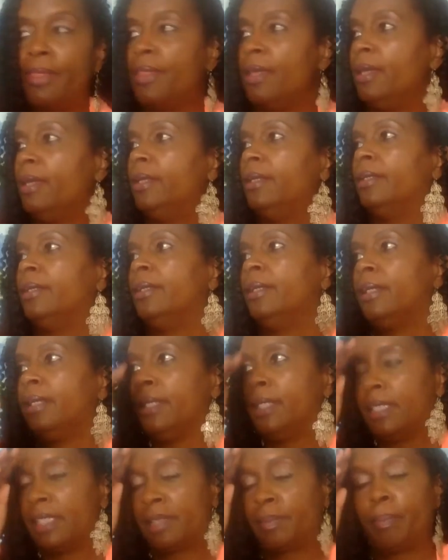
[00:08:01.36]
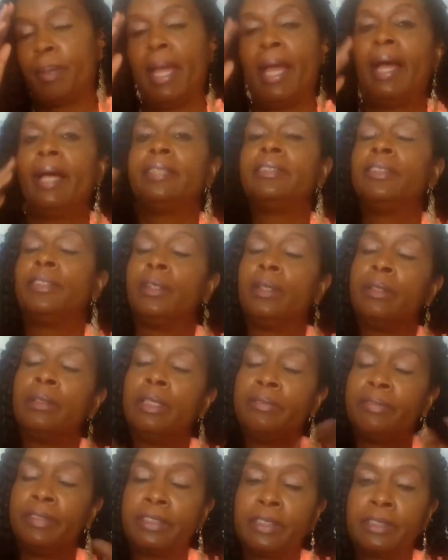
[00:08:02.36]
then it's passed,
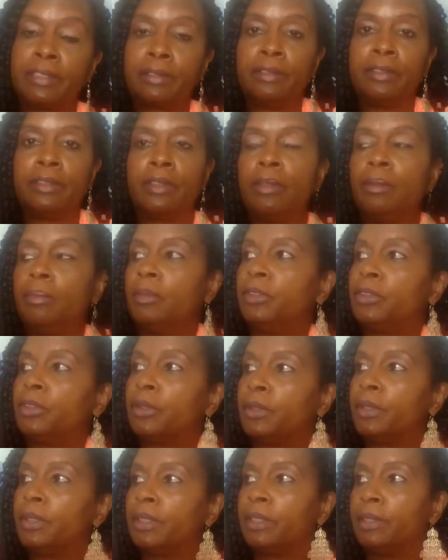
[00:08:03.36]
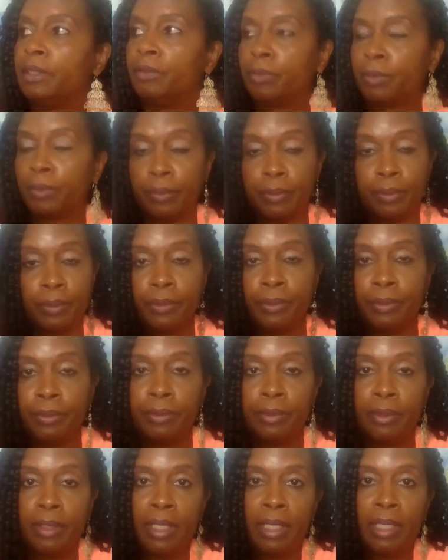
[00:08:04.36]
if it's, majority rule.
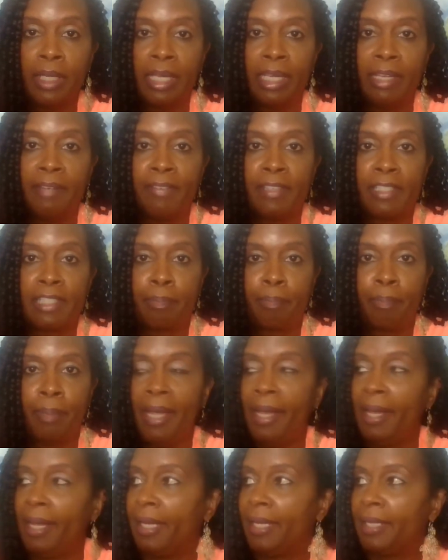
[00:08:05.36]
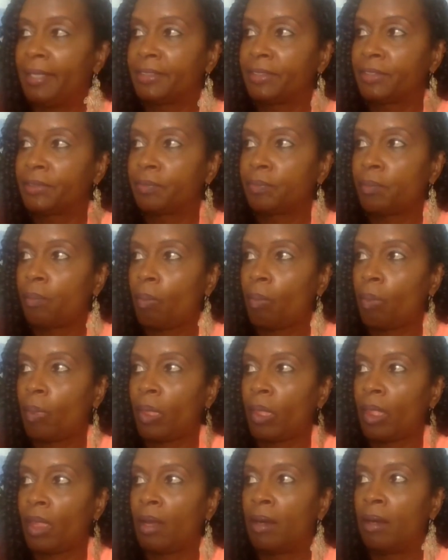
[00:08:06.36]
If it's passed
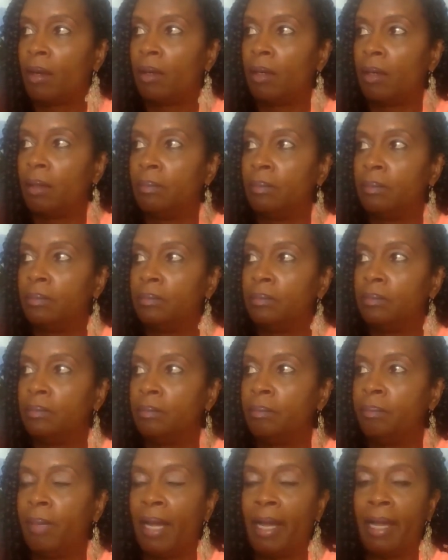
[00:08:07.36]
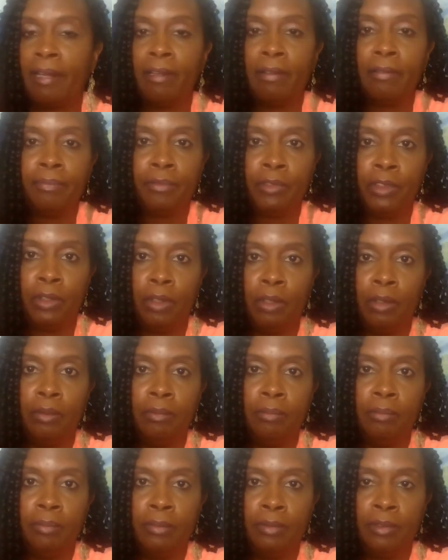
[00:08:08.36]
by,
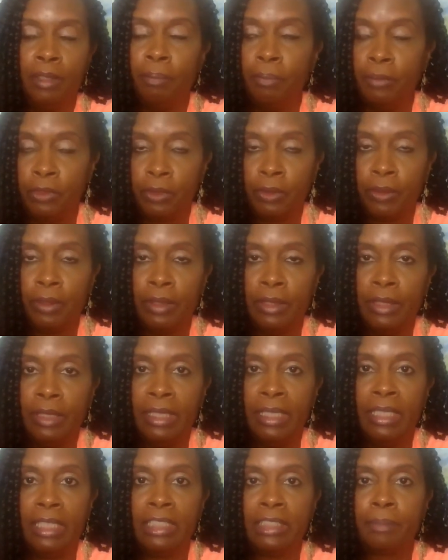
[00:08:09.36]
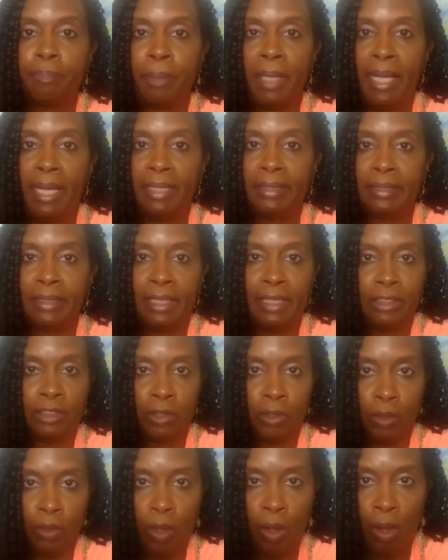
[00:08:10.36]
the majority, it is passed
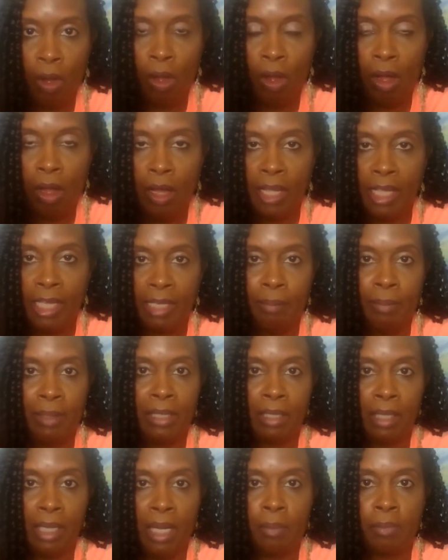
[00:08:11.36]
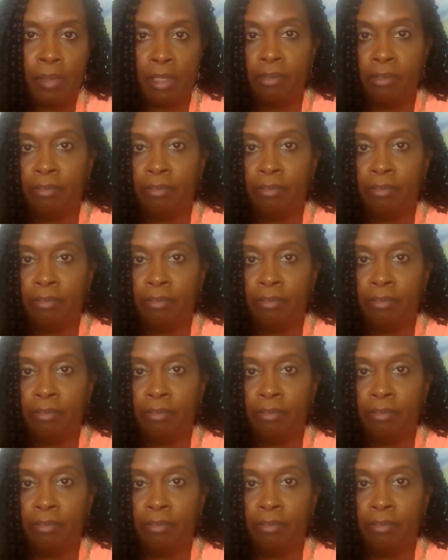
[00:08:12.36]
as law, and it becomes a